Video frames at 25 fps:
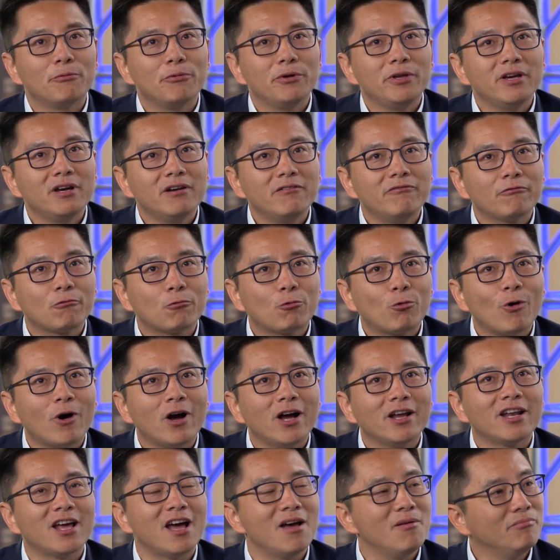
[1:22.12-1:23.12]
We are
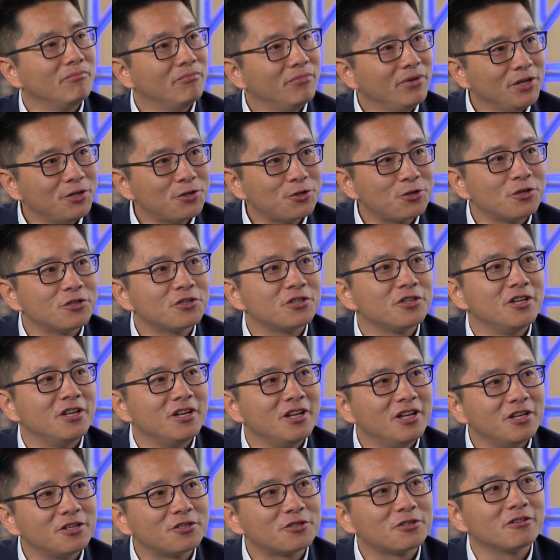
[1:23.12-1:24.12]
quite ambitious
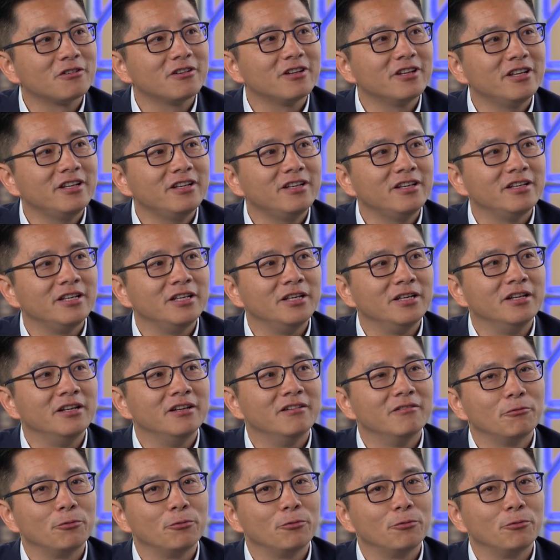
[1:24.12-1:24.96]
initially.